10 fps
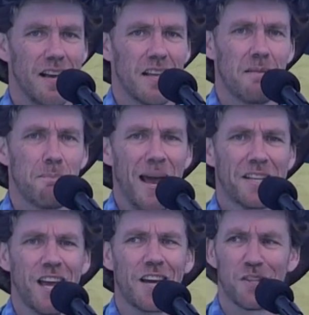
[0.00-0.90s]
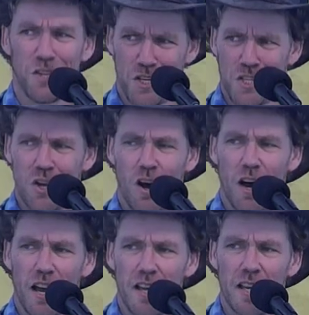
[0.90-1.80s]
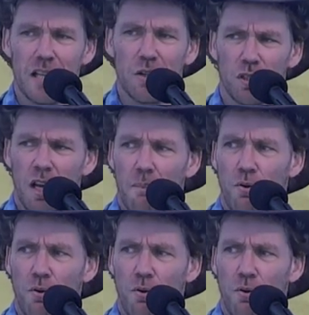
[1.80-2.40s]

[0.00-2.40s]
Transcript: Then back down at the sty, he looked